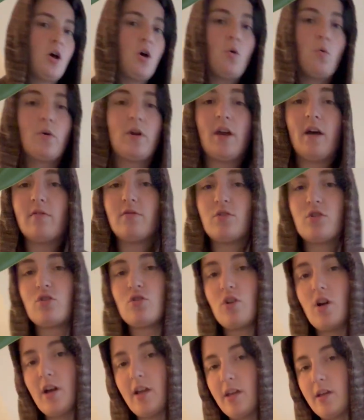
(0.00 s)
we have
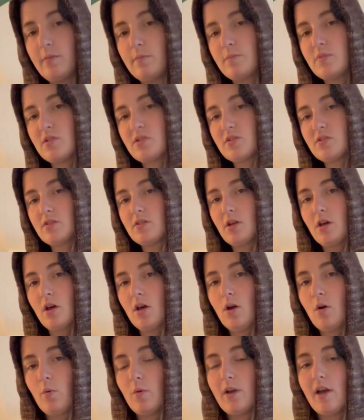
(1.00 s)
stripes,
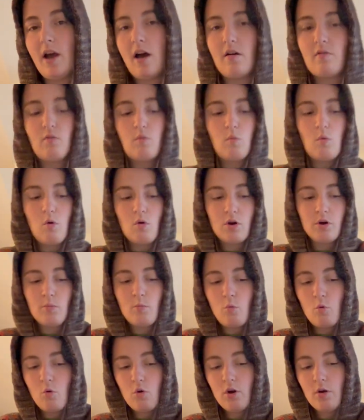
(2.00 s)
we have
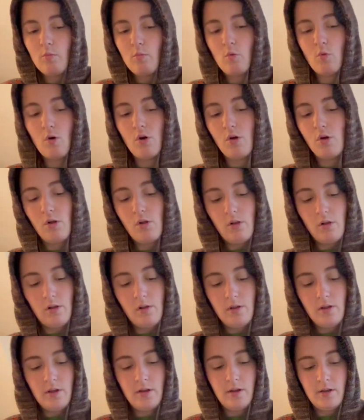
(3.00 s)
warm, warm wool,
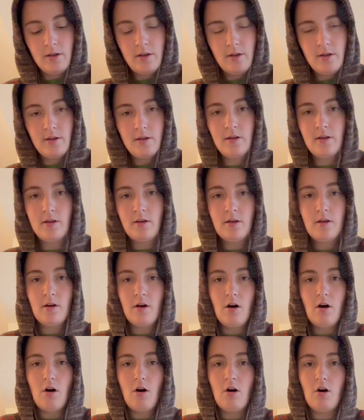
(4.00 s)

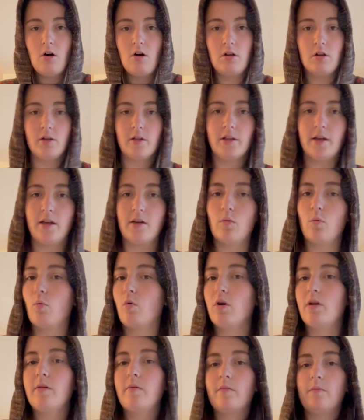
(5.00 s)
all in
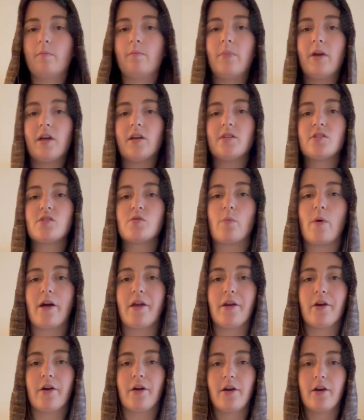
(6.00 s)
one big
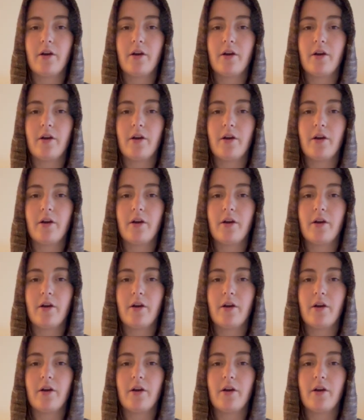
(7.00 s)
sweater.